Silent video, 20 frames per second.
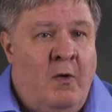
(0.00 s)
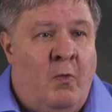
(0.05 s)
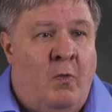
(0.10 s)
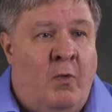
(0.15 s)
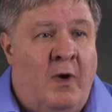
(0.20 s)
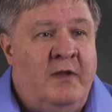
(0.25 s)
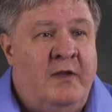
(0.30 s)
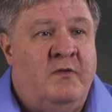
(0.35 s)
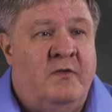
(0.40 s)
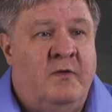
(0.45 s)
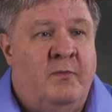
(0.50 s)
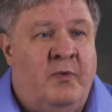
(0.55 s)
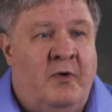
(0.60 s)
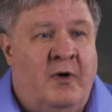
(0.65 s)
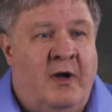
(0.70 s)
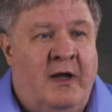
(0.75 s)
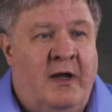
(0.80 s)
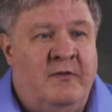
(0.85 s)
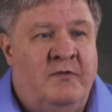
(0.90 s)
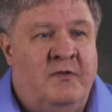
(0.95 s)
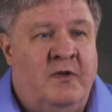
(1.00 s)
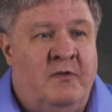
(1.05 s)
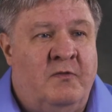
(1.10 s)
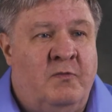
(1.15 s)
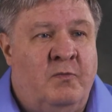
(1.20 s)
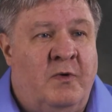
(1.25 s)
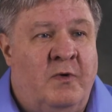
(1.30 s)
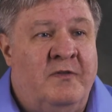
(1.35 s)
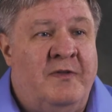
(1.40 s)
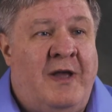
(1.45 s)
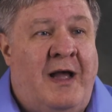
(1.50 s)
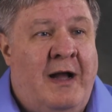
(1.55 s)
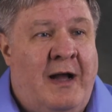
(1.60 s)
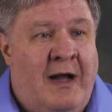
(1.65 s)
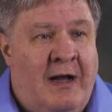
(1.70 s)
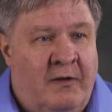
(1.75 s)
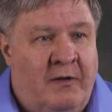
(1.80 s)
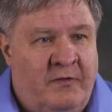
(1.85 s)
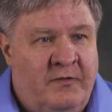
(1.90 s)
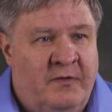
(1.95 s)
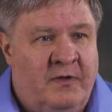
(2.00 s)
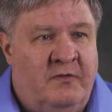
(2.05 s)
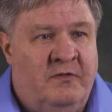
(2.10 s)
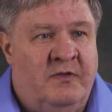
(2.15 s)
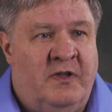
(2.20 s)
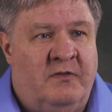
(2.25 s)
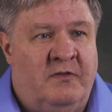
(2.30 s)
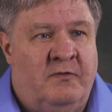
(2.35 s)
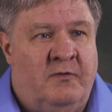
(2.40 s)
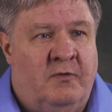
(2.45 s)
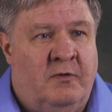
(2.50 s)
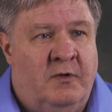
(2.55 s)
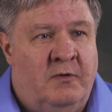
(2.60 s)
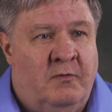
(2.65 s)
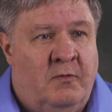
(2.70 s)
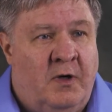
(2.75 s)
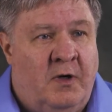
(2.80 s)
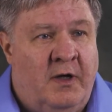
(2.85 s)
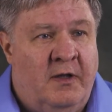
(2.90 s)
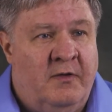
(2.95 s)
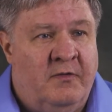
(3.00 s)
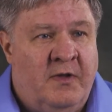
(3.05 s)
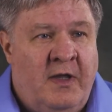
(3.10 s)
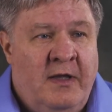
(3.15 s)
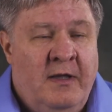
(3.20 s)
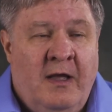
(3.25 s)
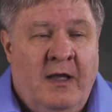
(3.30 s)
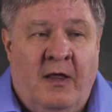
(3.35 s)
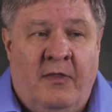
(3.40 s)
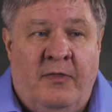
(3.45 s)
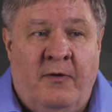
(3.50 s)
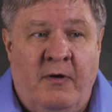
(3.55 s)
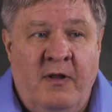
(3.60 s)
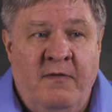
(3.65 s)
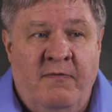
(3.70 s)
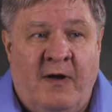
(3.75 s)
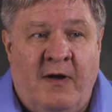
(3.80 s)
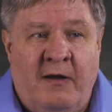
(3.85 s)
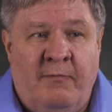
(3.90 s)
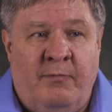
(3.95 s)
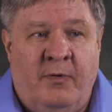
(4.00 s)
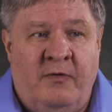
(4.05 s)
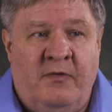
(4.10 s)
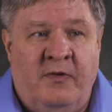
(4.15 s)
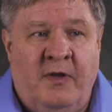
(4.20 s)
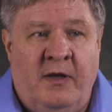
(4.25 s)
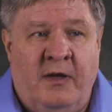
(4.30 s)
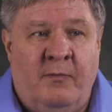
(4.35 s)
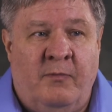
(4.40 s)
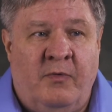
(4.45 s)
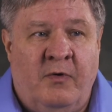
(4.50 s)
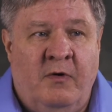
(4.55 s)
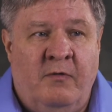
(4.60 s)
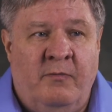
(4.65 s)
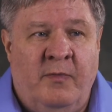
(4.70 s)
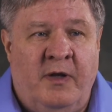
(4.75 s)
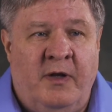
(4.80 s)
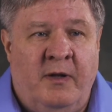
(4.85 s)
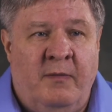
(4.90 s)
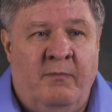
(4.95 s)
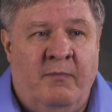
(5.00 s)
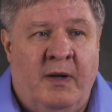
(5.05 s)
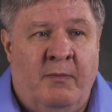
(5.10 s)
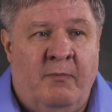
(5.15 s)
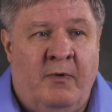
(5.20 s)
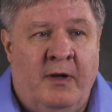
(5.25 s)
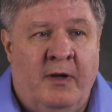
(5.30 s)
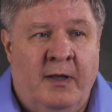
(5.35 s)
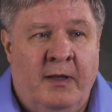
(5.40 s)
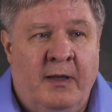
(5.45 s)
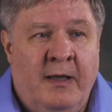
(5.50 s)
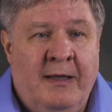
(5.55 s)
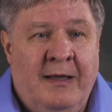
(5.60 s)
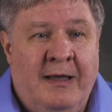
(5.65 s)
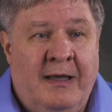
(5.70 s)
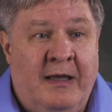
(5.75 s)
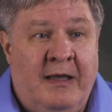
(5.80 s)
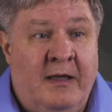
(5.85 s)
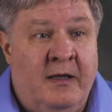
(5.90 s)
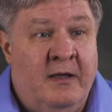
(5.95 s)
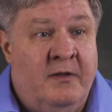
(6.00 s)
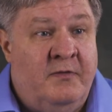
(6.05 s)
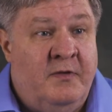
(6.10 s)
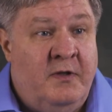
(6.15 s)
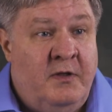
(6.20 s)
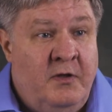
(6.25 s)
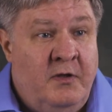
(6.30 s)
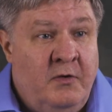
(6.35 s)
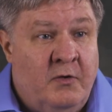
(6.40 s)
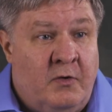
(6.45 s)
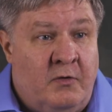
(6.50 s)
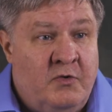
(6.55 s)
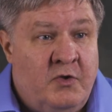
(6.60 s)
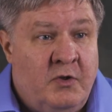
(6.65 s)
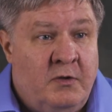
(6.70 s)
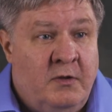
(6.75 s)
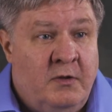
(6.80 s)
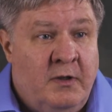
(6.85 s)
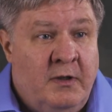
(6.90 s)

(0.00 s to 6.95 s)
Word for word: What surprised us was how successful it was. 35% improvement in memory is huge.